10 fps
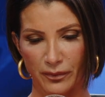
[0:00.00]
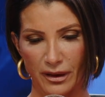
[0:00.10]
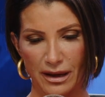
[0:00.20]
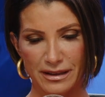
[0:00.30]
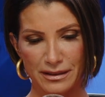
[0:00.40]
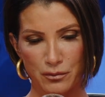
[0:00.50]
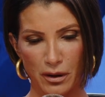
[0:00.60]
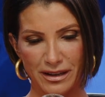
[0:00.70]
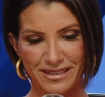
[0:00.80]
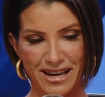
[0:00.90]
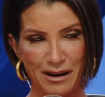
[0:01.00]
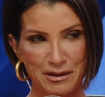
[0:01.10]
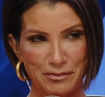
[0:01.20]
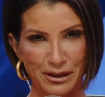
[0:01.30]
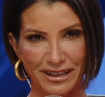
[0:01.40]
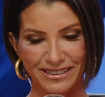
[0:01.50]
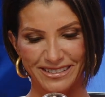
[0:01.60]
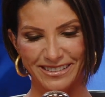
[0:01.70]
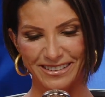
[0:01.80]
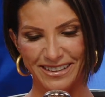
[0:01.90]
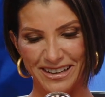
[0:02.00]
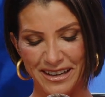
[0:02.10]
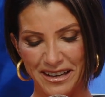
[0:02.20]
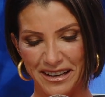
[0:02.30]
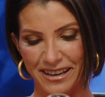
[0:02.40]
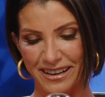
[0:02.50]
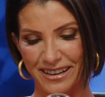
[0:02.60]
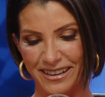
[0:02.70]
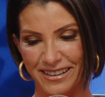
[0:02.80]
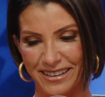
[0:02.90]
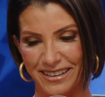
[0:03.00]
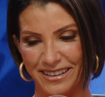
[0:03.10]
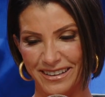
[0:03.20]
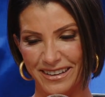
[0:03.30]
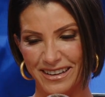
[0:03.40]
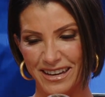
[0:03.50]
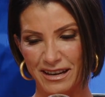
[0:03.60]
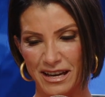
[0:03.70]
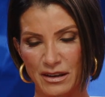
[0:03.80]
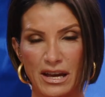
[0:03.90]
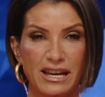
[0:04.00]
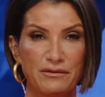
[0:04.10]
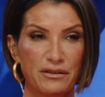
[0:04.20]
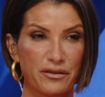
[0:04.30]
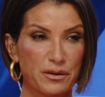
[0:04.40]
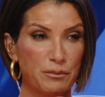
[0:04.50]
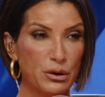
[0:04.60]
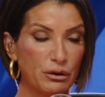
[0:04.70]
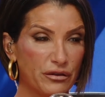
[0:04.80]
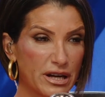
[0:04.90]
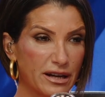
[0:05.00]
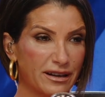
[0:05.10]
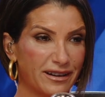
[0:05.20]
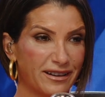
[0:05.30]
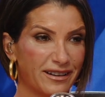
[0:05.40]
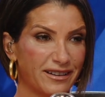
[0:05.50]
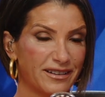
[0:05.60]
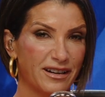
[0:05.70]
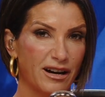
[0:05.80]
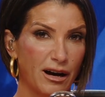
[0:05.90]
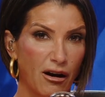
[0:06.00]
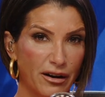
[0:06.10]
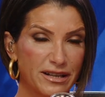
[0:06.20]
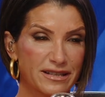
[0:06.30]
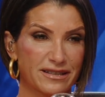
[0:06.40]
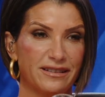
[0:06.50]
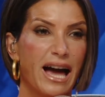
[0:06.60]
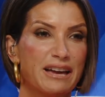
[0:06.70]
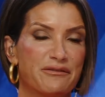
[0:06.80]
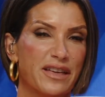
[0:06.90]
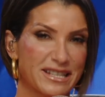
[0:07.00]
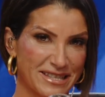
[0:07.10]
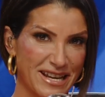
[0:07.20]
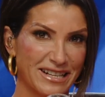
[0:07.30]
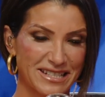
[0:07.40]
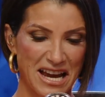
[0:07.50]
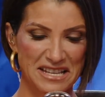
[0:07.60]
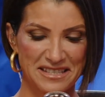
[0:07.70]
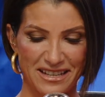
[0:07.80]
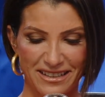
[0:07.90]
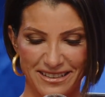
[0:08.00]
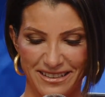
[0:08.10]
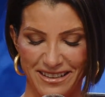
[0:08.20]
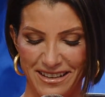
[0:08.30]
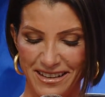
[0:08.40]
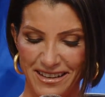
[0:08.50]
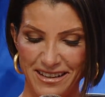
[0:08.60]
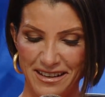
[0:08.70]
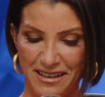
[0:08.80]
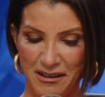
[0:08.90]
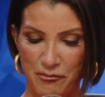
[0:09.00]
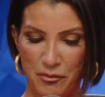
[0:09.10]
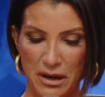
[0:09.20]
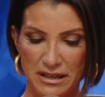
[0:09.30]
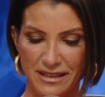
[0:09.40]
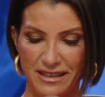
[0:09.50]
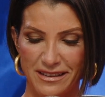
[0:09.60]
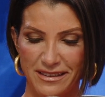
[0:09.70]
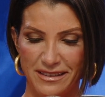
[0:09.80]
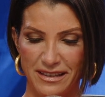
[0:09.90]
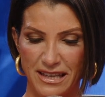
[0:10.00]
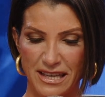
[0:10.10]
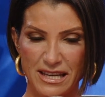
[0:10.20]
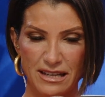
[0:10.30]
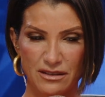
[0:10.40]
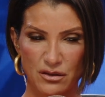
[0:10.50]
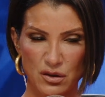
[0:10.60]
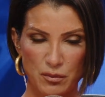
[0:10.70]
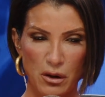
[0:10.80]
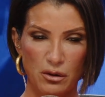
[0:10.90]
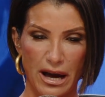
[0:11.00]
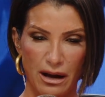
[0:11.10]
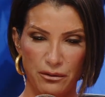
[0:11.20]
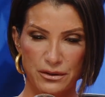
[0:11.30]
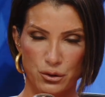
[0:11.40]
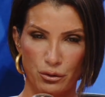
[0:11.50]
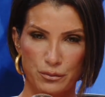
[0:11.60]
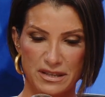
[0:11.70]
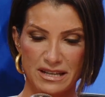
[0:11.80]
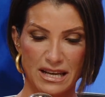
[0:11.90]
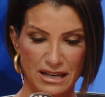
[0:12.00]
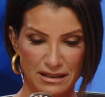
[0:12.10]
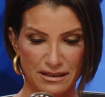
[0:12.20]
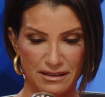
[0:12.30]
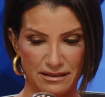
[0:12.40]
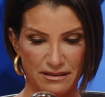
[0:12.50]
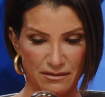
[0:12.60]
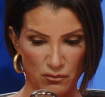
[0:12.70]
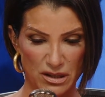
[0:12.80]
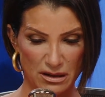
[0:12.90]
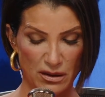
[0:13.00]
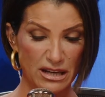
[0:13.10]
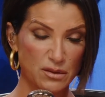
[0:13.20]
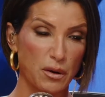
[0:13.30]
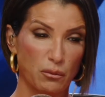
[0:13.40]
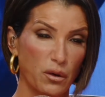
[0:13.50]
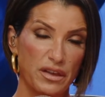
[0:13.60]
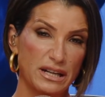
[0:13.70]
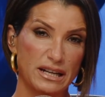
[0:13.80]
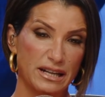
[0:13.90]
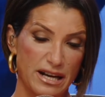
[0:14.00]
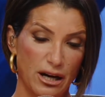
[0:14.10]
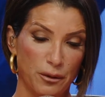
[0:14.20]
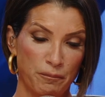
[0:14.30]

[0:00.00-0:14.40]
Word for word: I think is how he put it. And even for the movie, on his life, they sanitized it. But he spoke how the troops needed to, he spoke what they needed to hear.